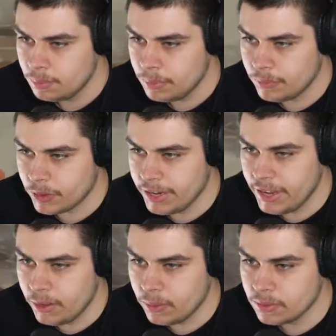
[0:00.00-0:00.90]
But for
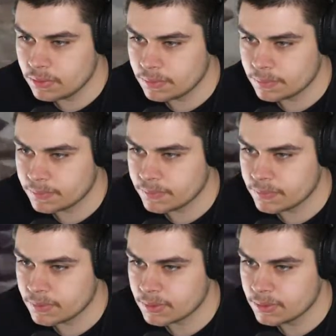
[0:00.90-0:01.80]
now,
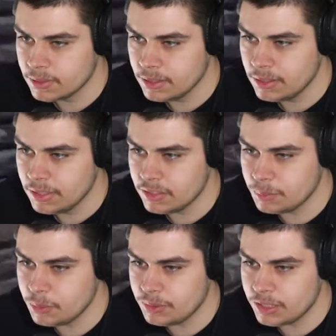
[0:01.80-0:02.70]
let's
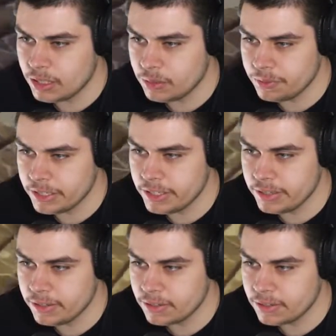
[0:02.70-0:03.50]
mosey on over here.